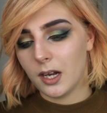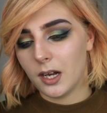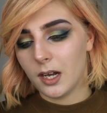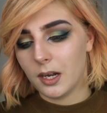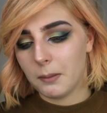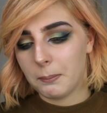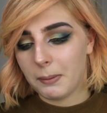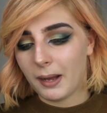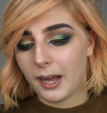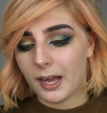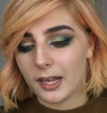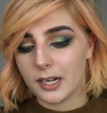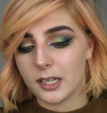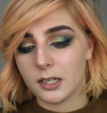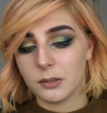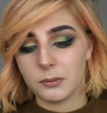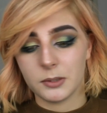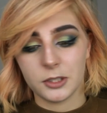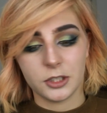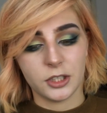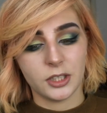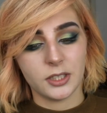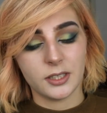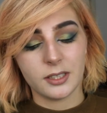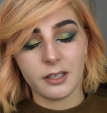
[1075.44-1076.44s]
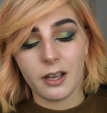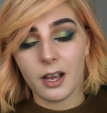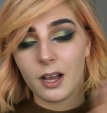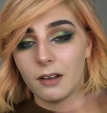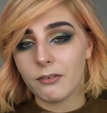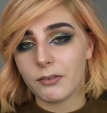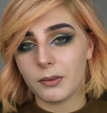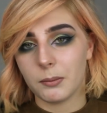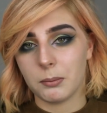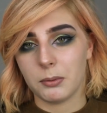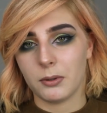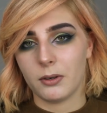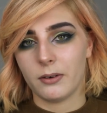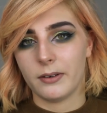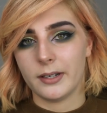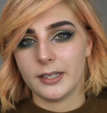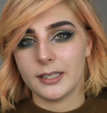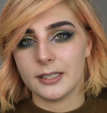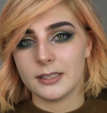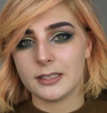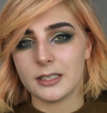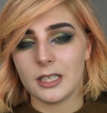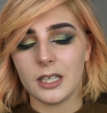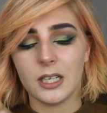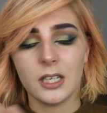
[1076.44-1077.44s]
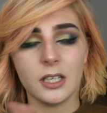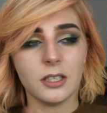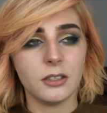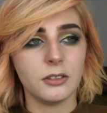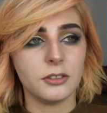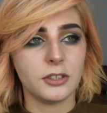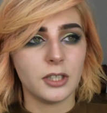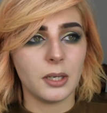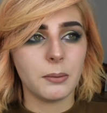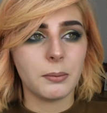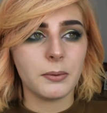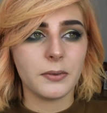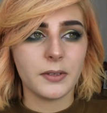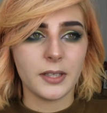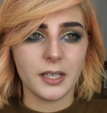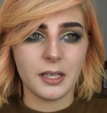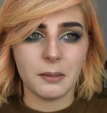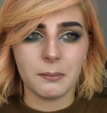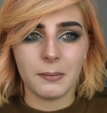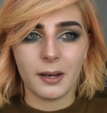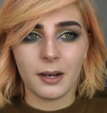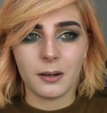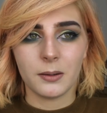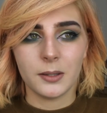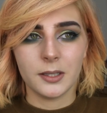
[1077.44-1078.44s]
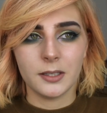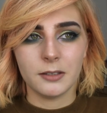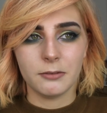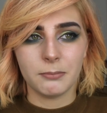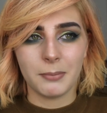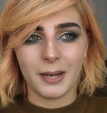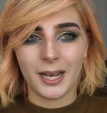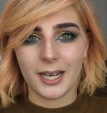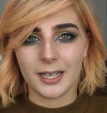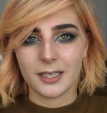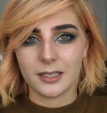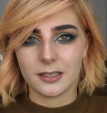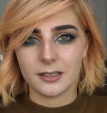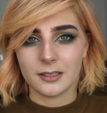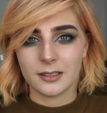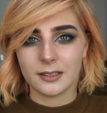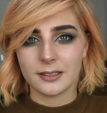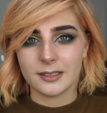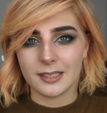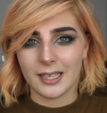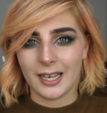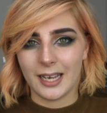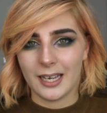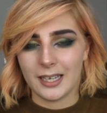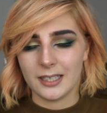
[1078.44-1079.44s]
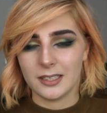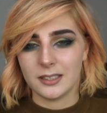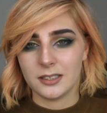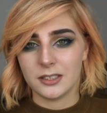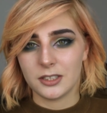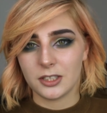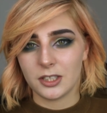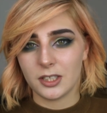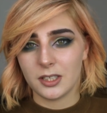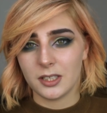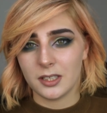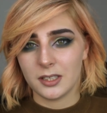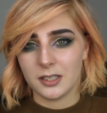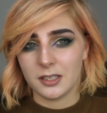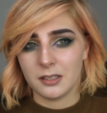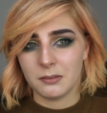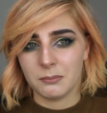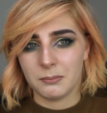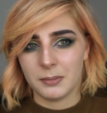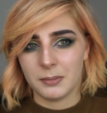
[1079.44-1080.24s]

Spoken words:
a palette which is half the price, double the amount of pans, and can